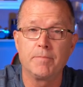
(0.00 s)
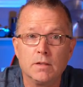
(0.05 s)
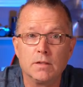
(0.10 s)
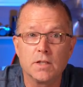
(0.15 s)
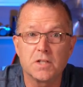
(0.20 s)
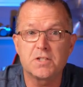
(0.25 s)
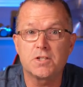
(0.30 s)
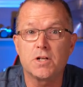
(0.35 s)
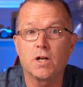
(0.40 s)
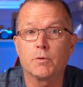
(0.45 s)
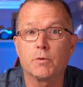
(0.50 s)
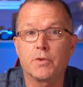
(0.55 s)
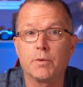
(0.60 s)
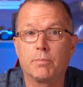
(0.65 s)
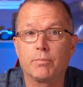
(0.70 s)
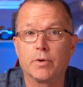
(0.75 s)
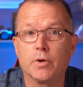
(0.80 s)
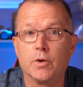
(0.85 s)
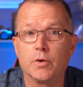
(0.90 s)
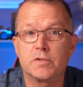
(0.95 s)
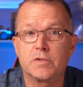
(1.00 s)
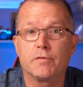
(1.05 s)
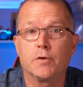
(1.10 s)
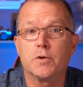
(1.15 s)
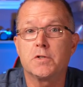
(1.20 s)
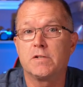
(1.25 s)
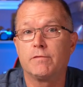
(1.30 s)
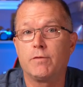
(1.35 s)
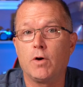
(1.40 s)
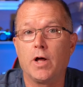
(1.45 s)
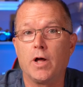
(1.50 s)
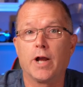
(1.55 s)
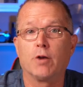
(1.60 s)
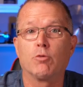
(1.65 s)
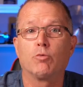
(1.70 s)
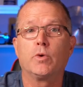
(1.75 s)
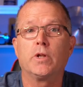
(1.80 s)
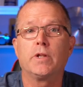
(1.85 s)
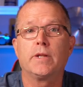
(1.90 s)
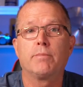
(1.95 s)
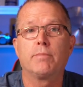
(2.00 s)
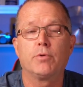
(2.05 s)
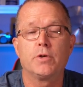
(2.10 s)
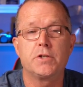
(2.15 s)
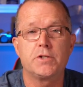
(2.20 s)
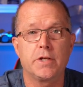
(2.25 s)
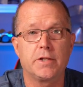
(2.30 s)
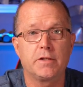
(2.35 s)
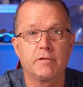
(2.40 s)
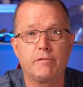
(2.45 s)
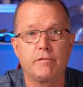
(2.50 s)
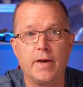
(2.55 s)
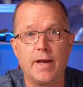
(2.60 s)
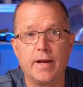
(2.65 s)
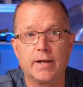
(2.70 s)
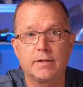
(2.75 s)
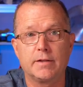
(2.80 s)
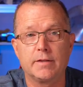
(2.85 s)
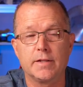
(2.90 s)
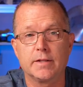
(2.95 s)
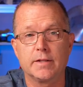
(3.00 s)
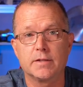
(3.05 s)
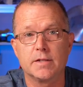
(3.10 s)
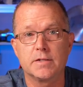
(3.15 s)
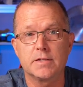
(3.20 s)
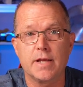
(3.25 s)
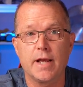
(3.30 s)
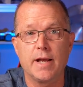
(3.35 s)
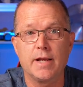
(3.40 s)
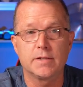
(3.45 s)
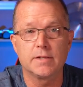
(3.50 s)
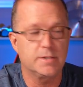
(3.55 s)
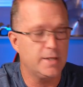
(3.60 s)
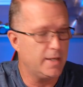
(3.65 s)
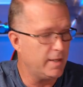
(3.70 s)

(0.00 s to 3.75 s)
Let's start with the pros. First of all, I really appreciate the fact that this has,